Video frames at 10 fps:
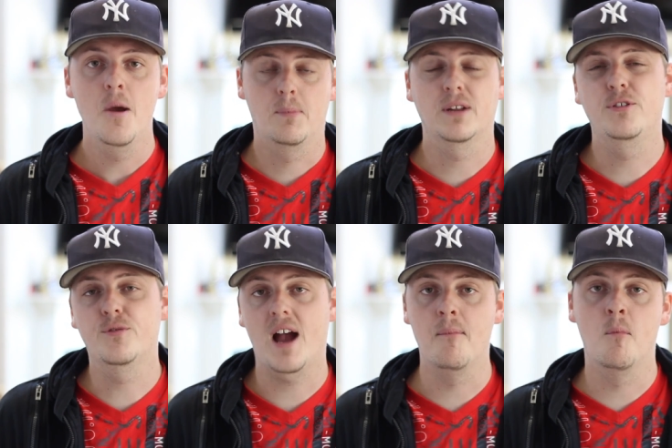But if
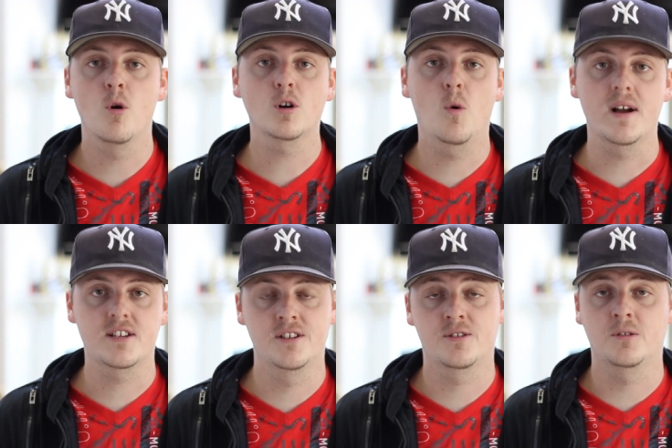you've got more
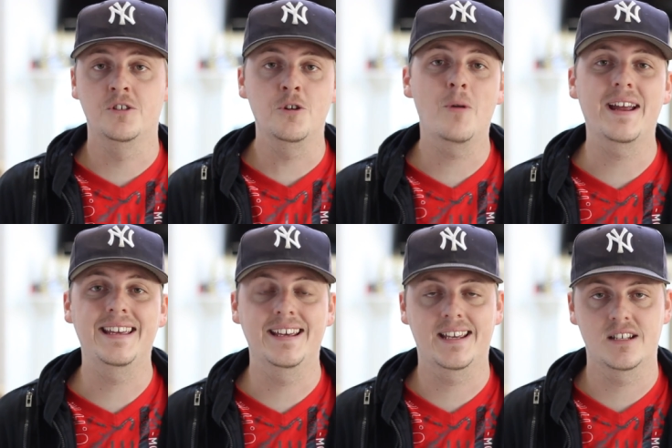questions on the new
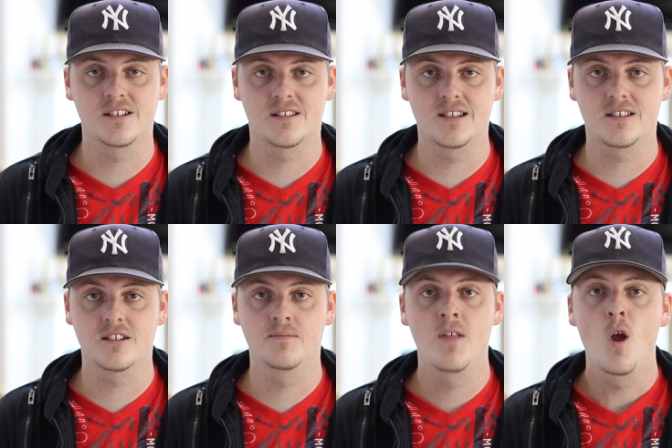IKEA kitchen
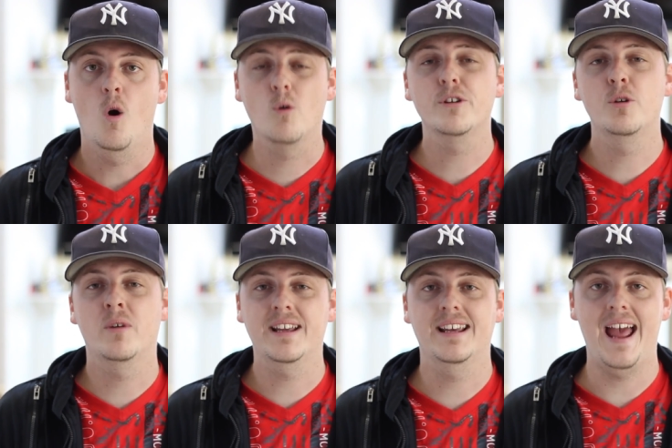system, or you
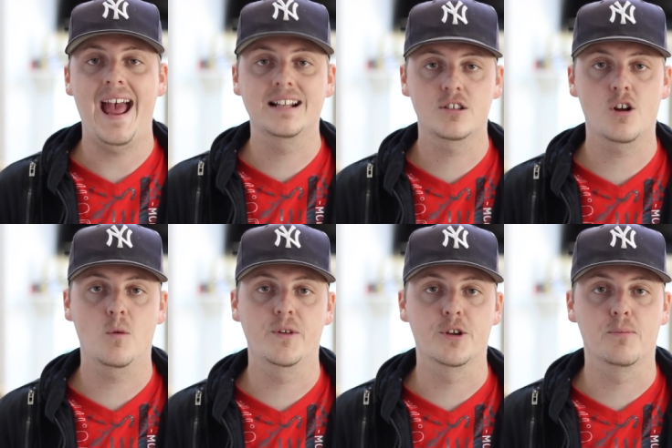want to get a head
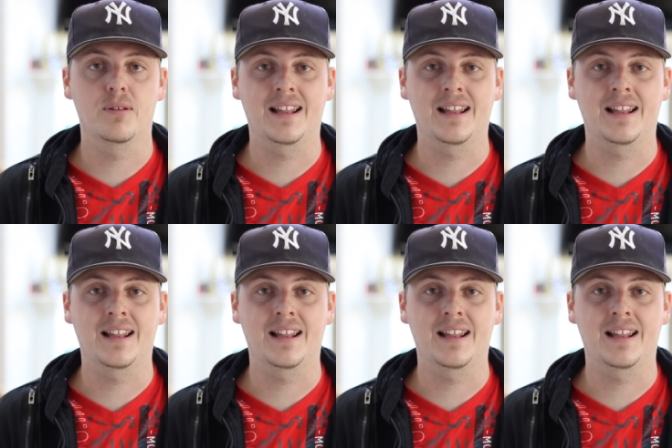start with your